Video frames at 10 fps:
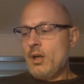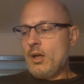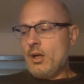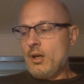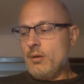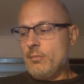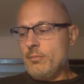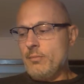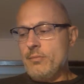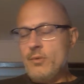
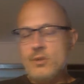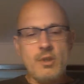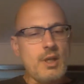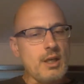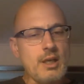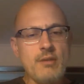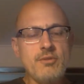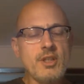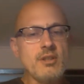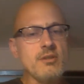There's a lot of
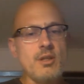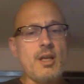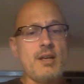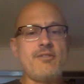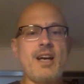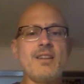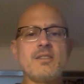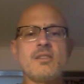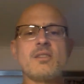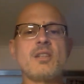conflict, there's a lot of
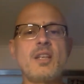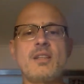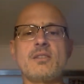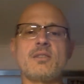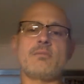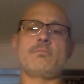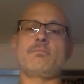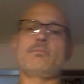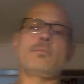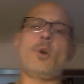violence. King's
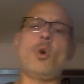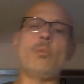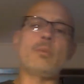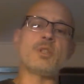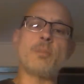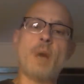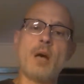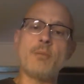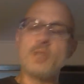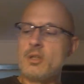home is
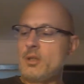bombed.